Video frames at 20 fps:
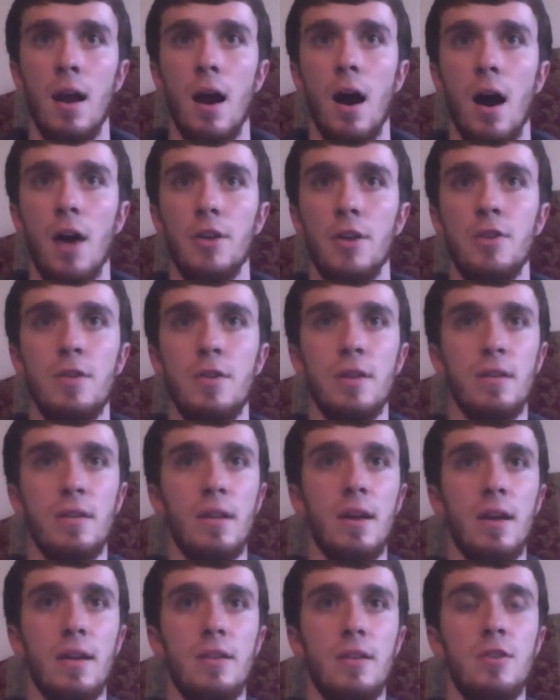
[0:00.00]
You can
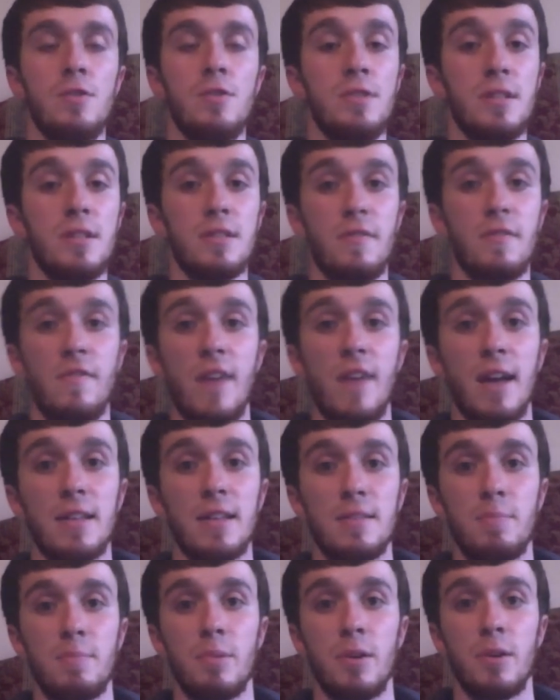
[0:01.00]
like use his
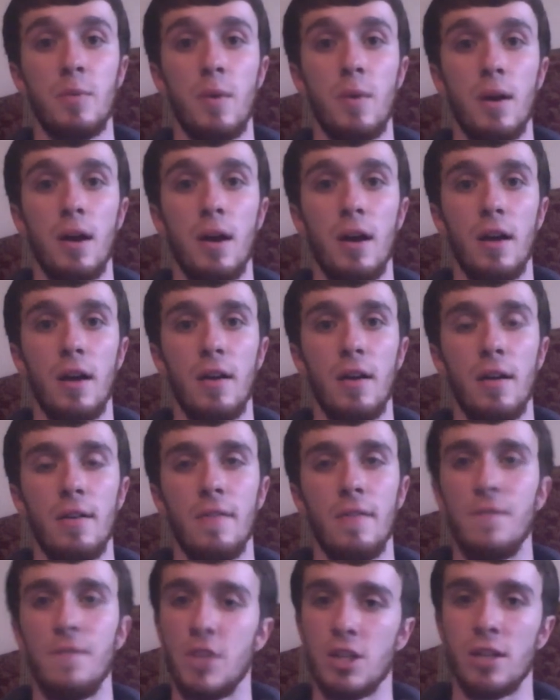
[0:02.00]
effects pretty
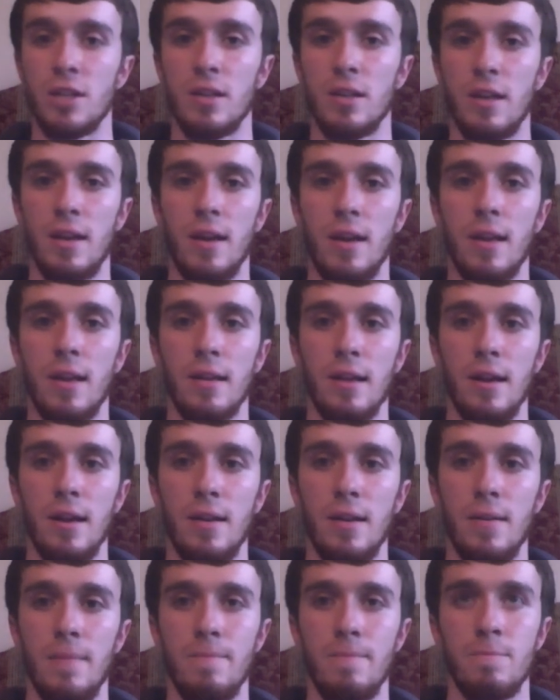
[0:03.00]
efficiently and
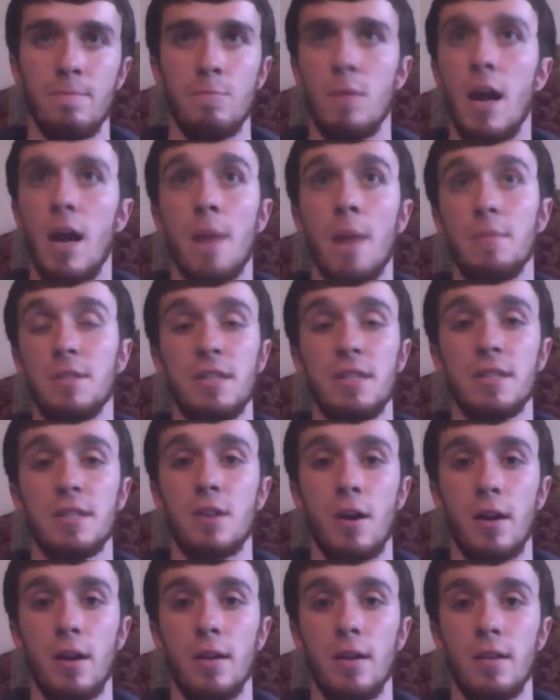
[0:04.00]
like, hey, I'm just
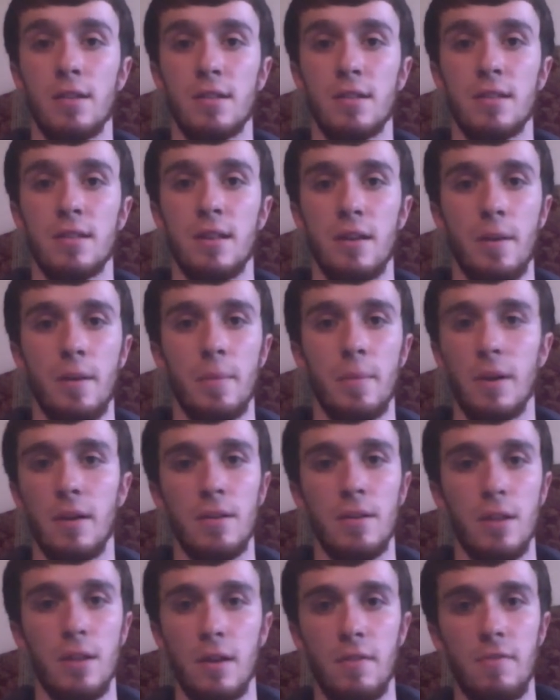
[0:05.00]
discarding this and I'm
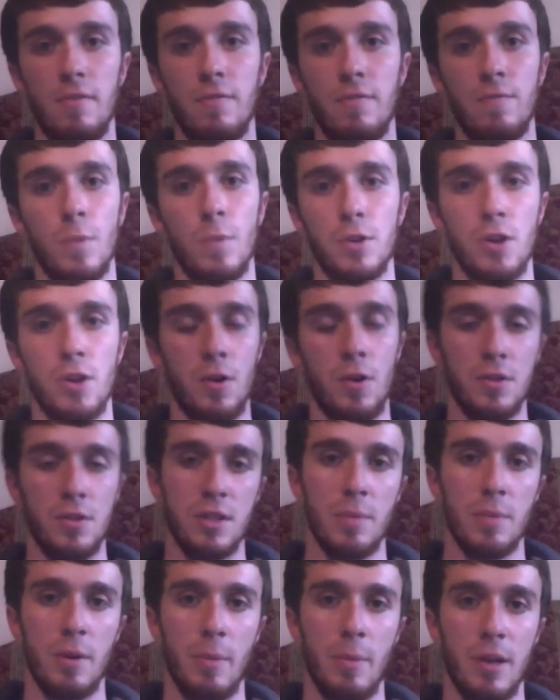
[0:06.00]
gonna like return
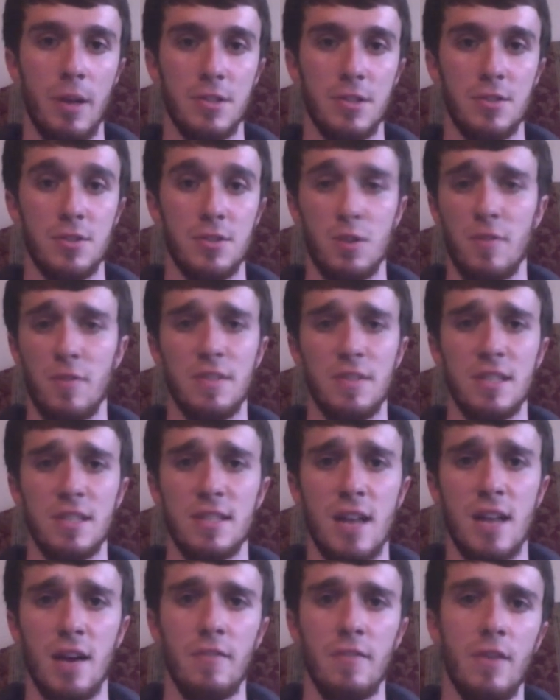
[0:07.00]
some of your monsters, or if it's a
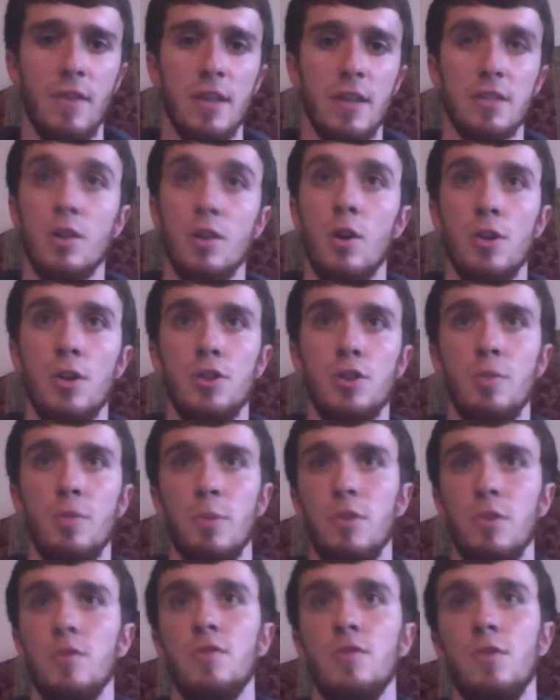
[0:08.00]
sacrificed,
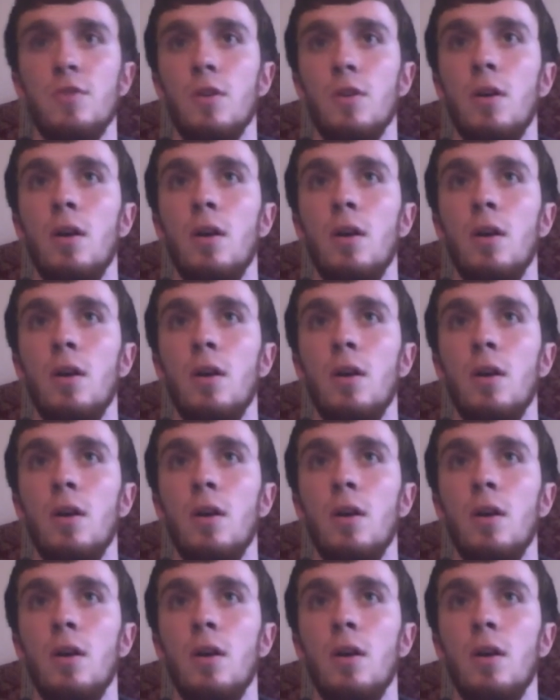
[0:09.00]
super useful.